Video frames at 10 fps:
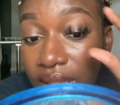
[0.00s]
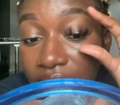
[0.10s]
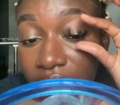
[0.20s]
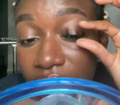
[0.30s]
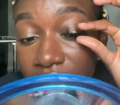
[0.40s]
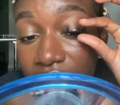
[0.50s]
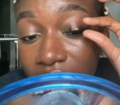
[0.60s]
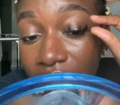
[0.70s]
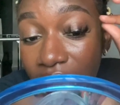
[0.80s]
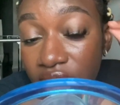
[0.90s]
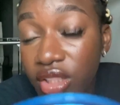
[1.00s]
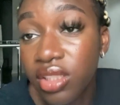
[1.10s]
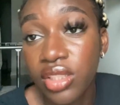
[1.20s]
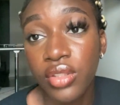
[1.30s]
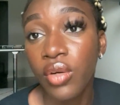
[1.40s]
killing, I actually
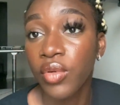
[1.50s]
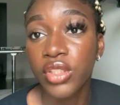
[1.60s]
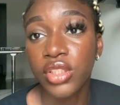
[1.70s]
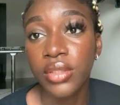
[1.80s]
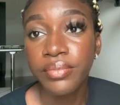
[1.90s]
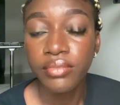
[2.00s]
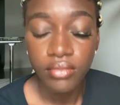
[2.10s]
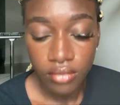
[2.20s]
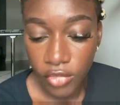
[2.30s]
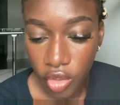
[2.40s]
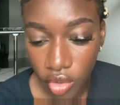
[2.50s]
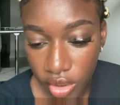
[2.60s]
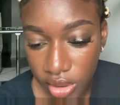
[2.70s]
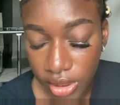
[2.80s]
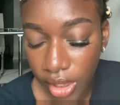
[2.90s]
did not watch it
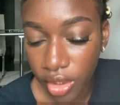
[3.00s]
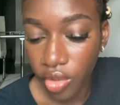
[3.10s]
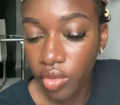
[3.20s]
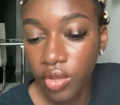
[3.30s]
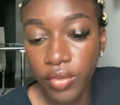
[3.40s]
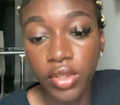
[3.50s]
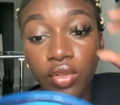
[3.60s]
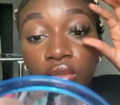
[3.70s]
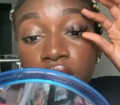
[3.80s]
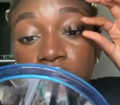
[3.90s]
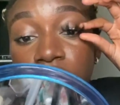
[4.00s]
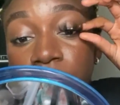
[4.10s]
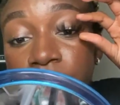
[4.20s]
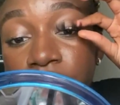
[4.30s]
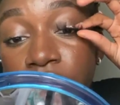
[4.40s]
because I knew it was going to
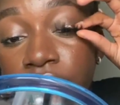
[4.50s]
be